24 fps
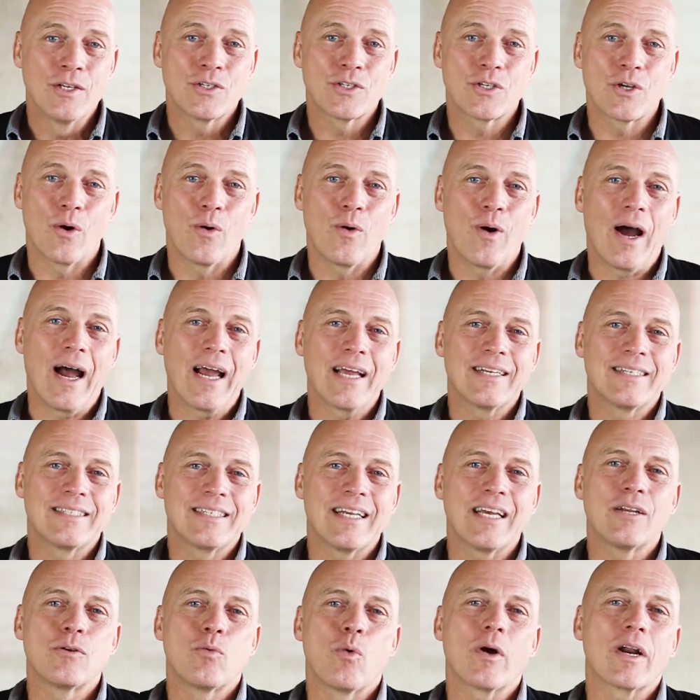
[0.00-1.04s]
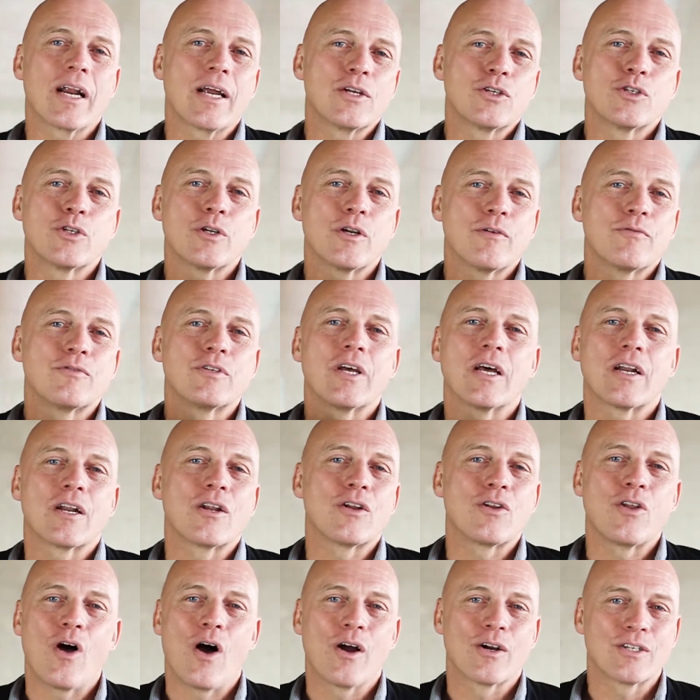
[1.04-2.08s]
So I did what I should have done a
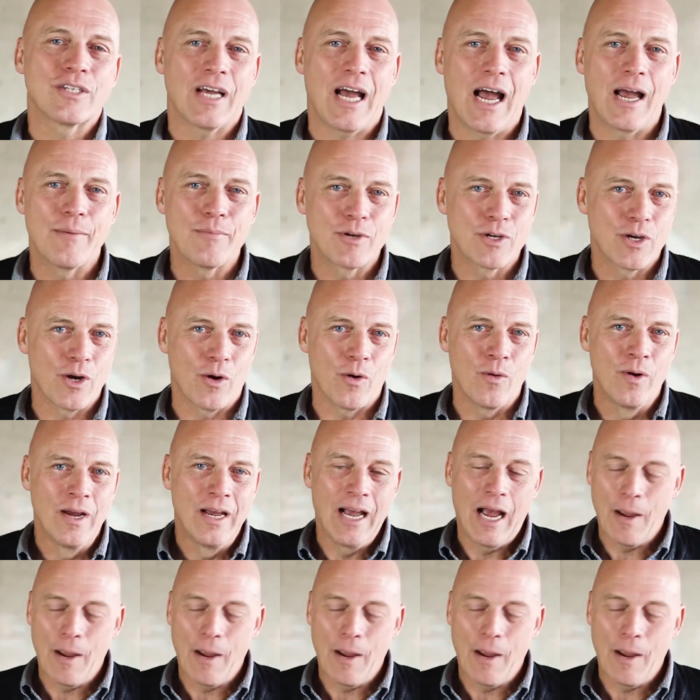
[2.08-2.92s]
long time ago.